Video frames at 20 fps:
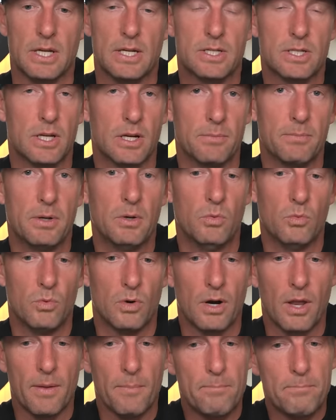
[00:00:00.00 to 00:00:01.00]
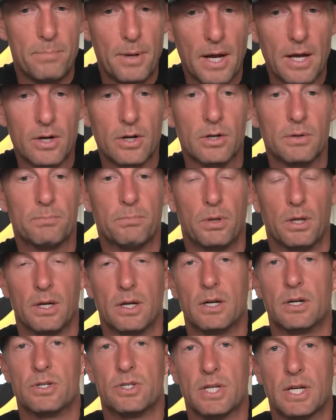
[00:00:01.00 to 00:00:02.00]
he's going to be one of the better
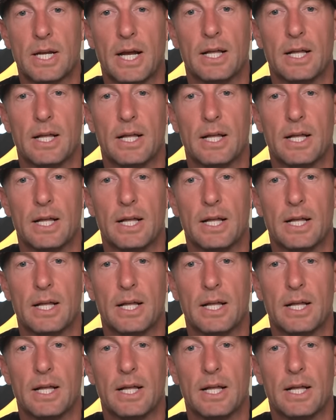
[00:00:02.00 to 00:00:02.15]
players in